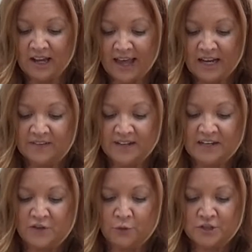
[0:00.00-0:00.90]
again, I
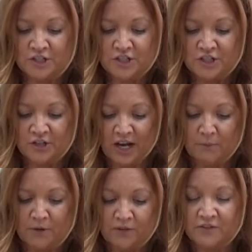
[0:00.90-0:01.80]
said if you want to
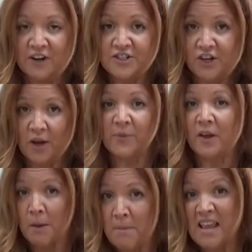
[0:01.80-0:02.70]
use the fresh
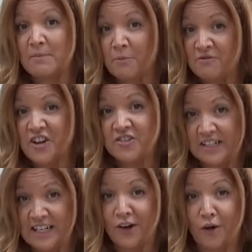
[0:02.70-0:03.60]
herbs, make them up
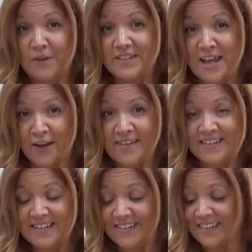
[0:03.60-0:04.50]
freshly on the day you're going
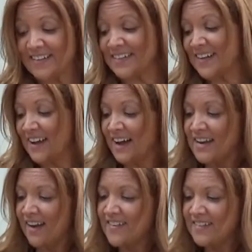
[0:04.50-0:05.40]
to use it.
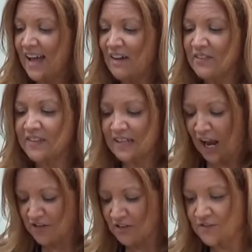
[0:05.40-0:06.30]
Nice to have a
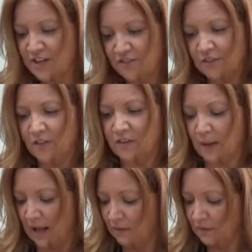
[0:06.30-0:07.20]
selection of different
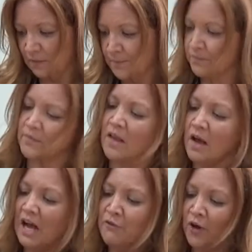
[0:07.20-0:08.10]
smells.
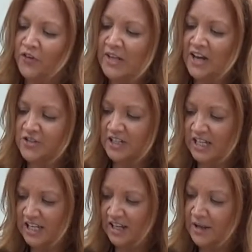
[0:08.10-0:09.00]
I've got a selection
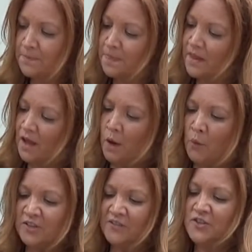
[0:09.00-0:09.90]
here.
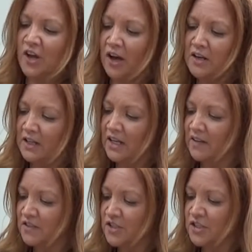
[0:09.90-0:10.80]
What I've done
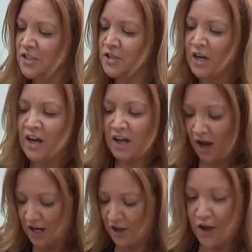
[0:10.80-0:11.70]
is to
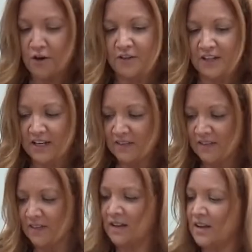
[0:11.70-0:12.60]
colour code
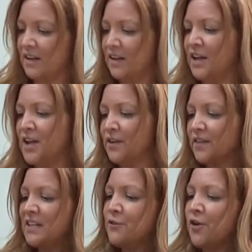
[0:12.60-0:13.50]
these.
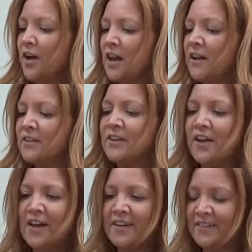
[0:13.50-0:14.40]
You'll see they've got
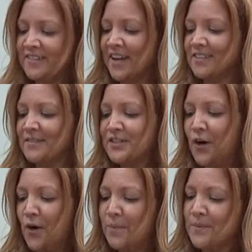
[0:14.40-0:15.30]
coloured stickers on the
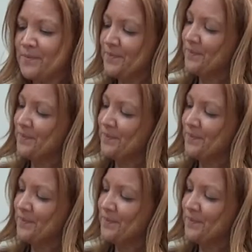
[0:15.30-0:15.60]
top.